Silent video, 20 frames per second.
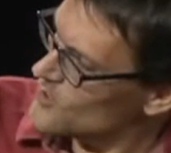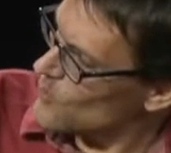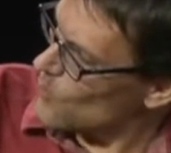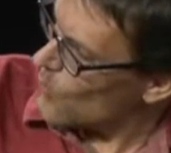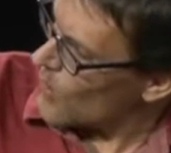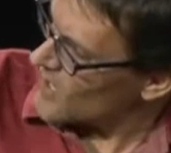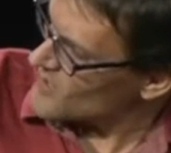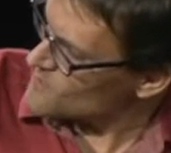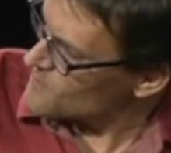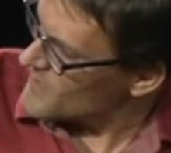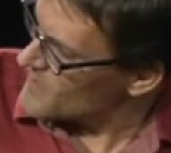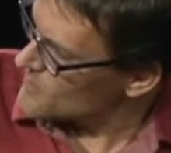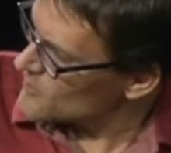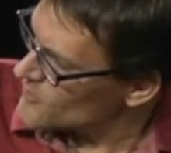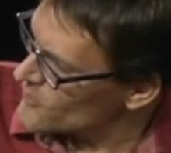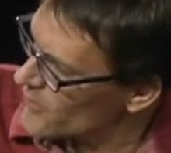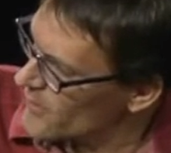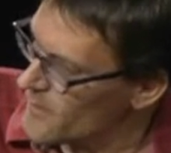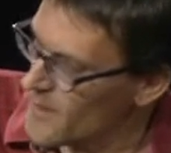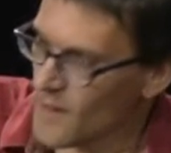Want
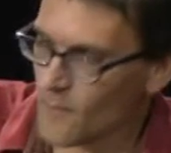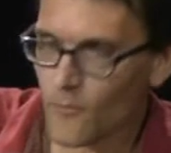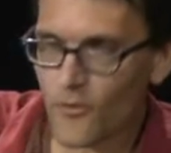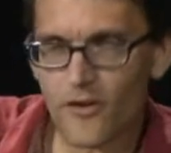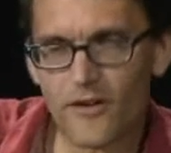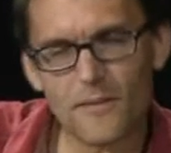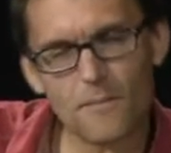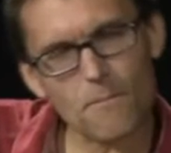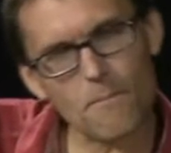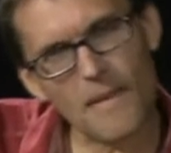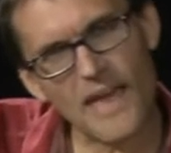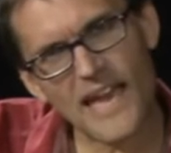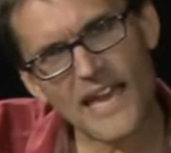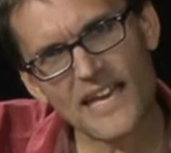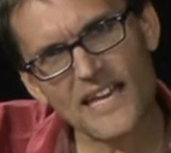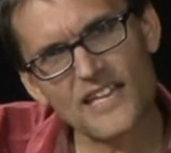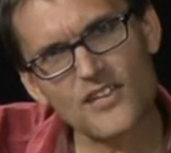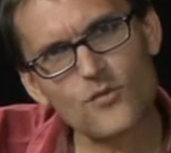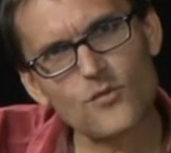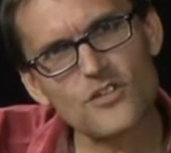people to remember it?
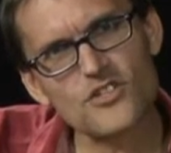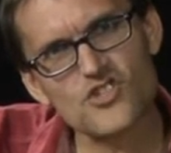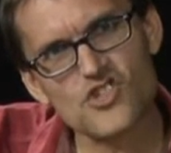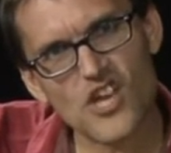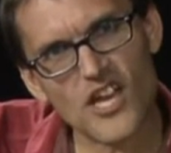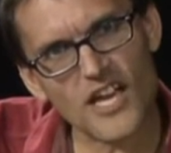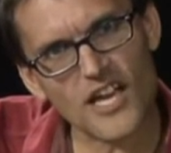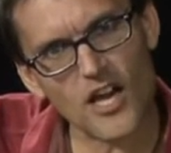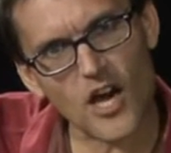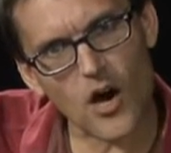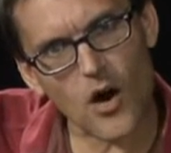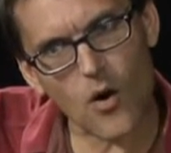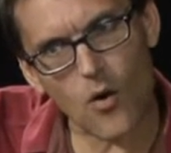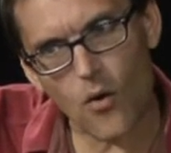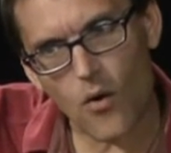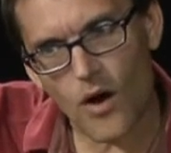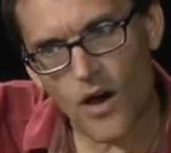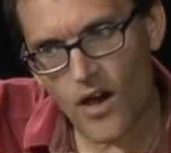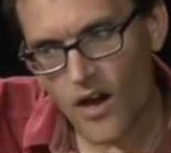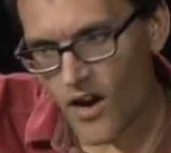Make it into a
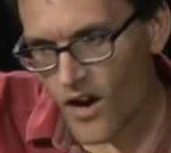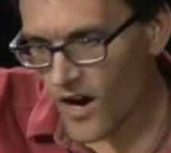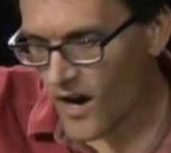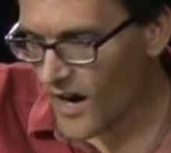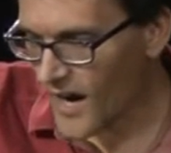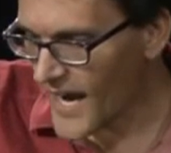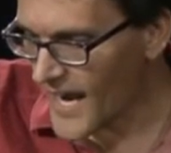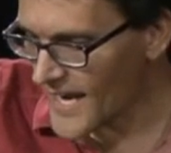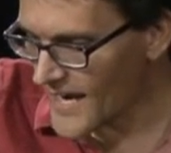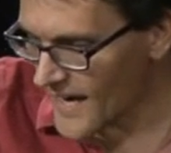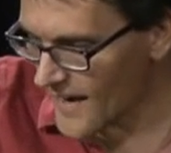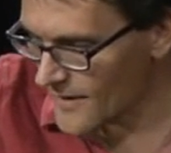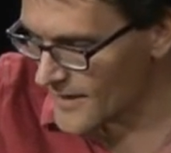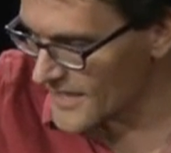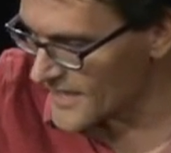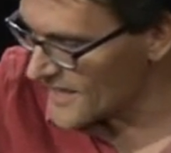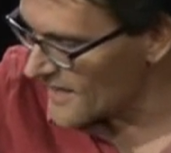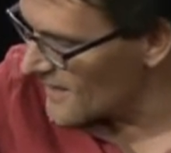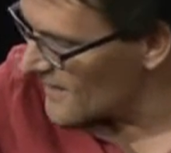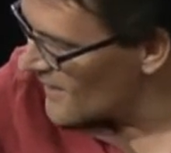jingle, all right? I
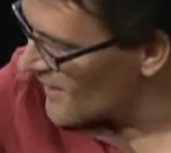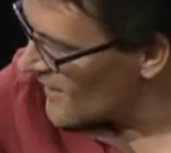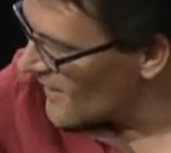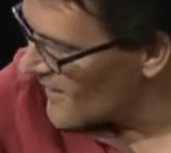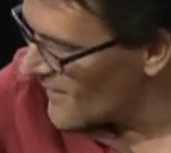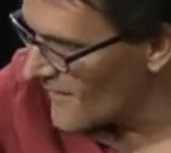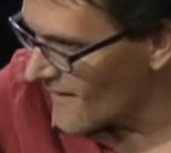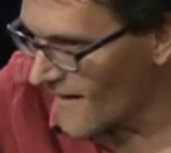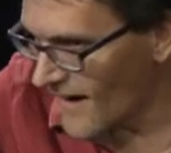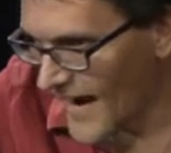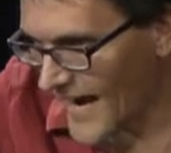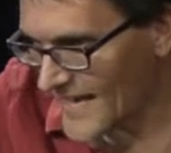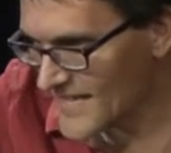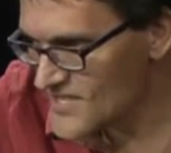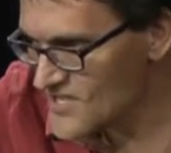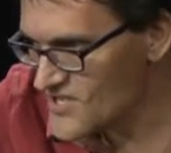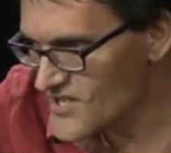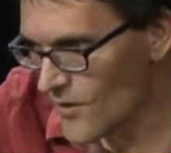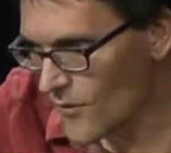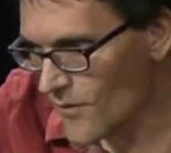mean, I
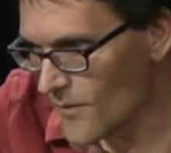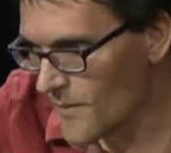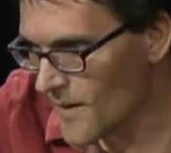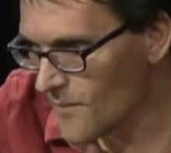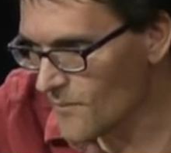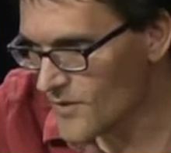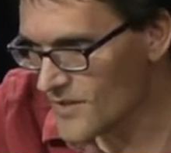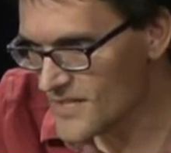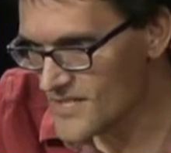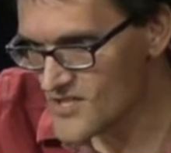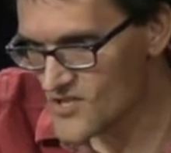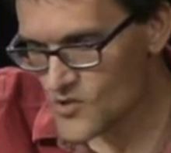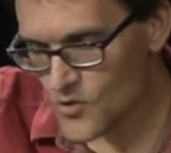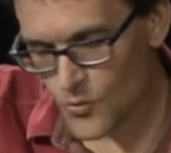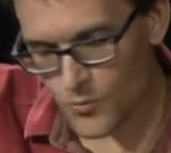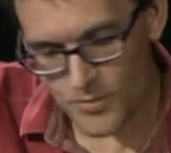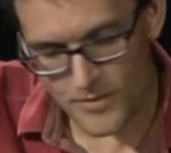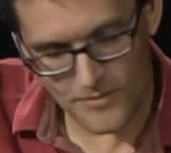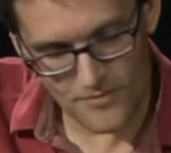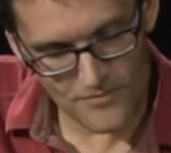can still remember this
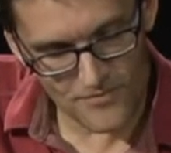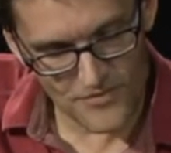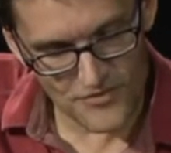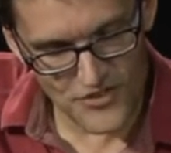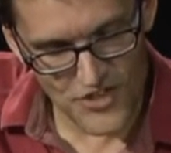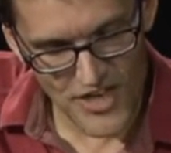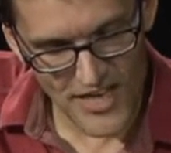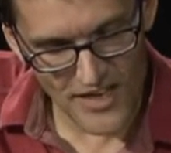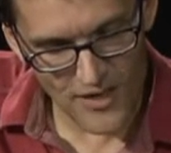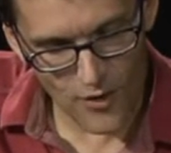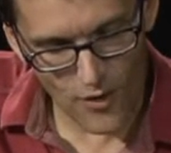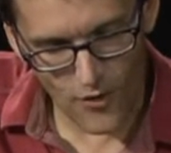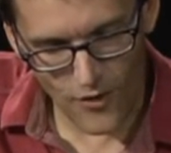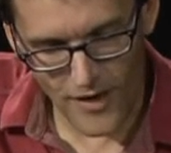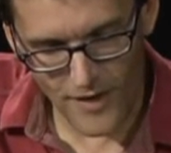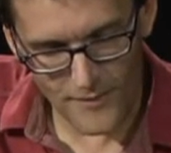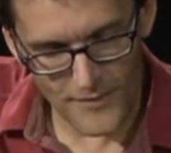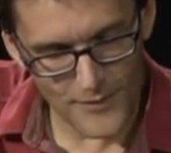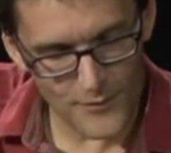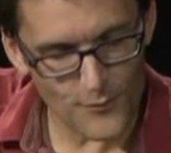stupid
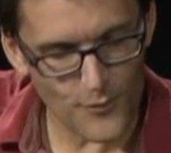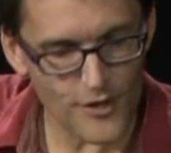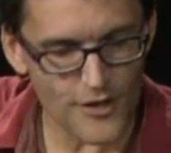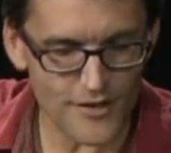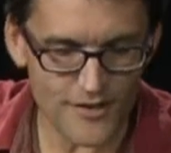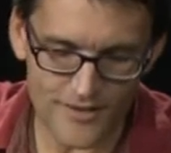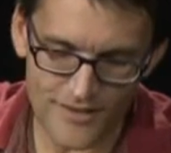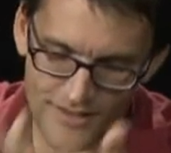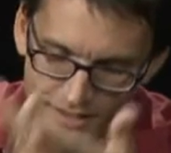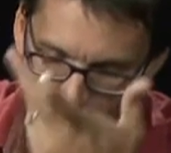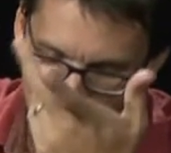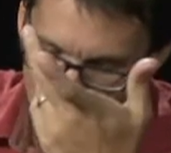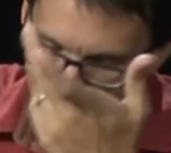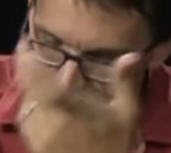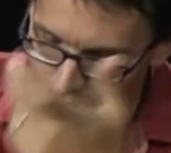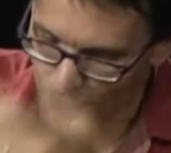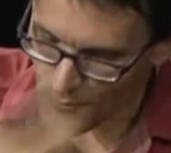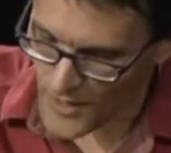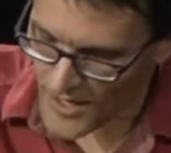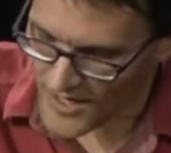jingle. I mean,
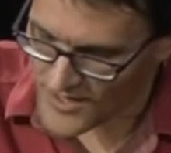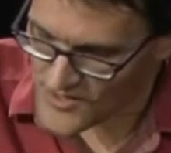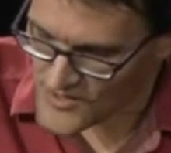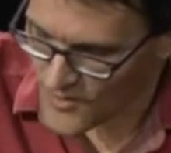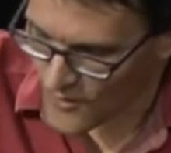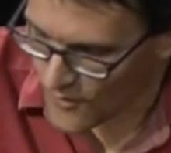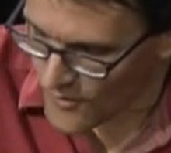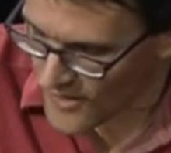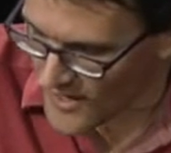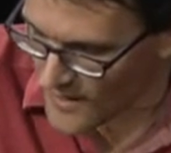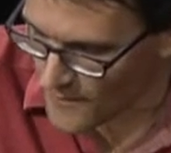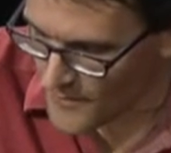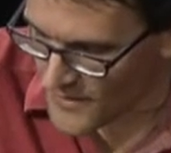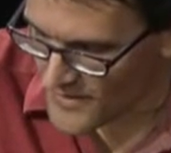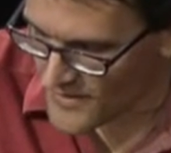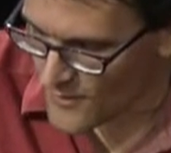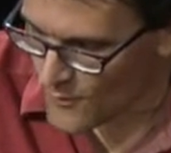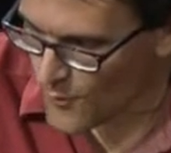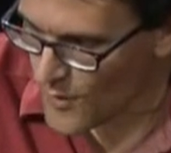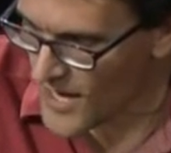when I was growing up
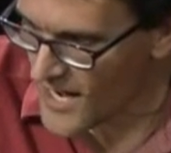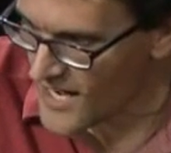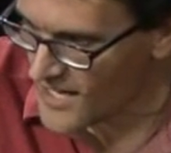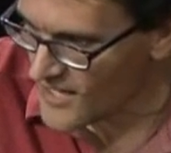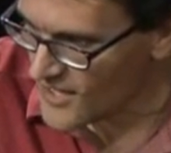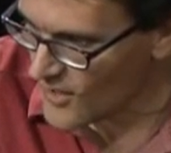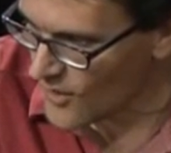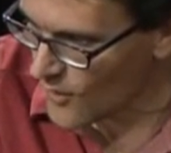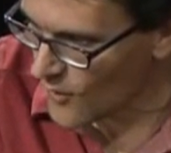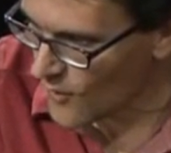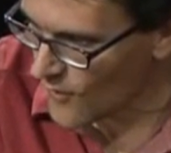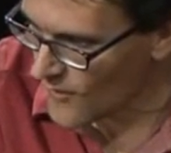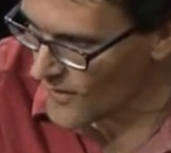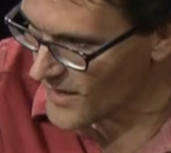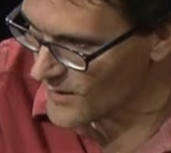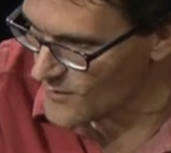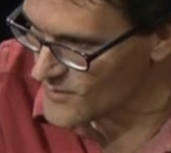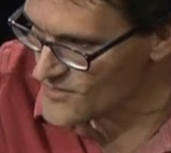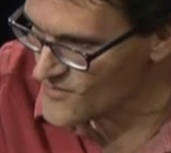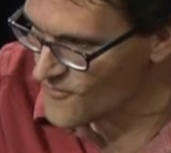on the radio,
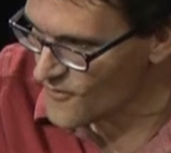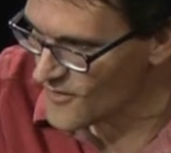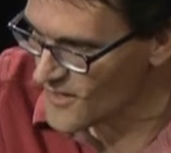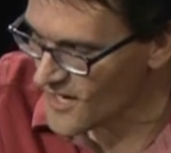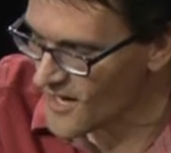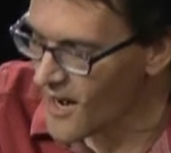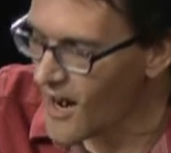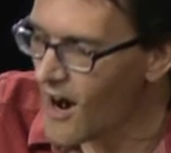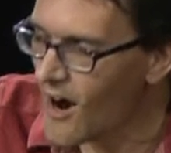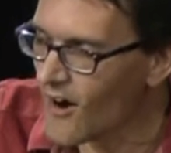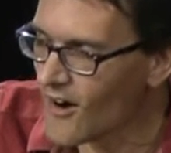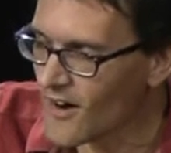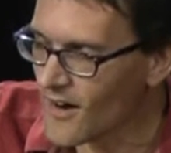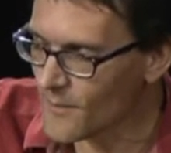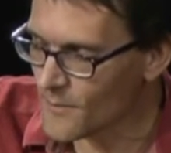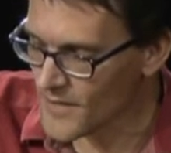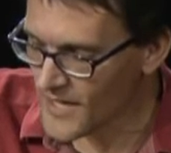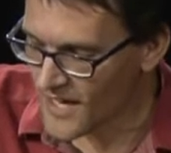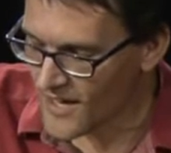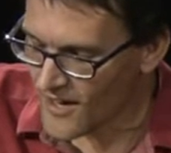it was for the car
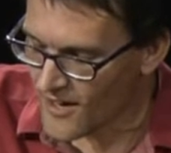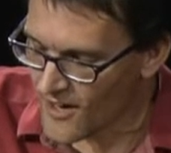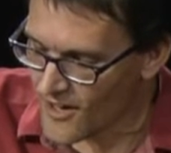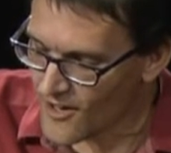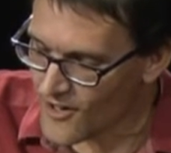company.